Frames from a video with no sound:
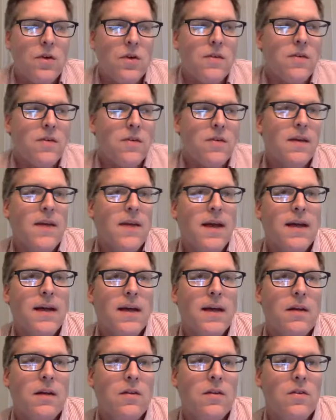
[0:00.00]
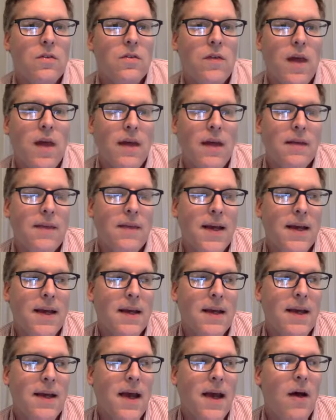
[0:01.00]
of thing that can
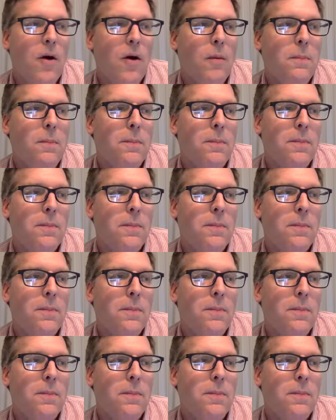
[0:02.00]
help.